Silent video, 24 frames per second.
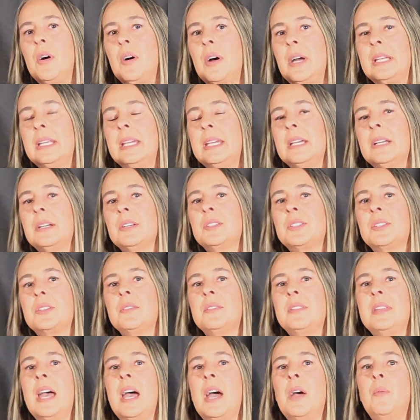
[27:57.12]
here, so
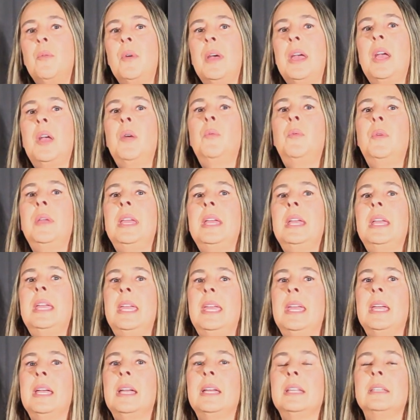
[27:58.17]
that way we
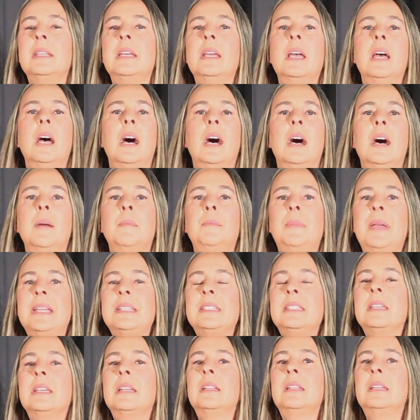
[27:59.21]
can
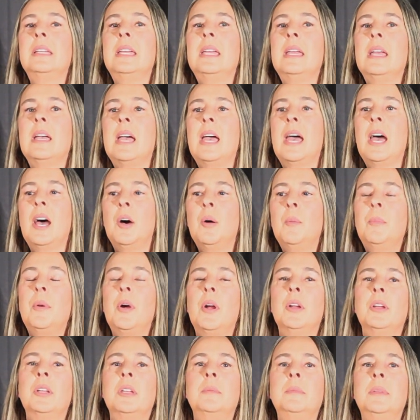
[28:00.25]
basically help our
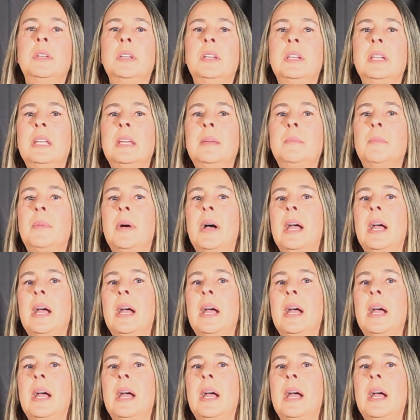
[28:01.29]
community by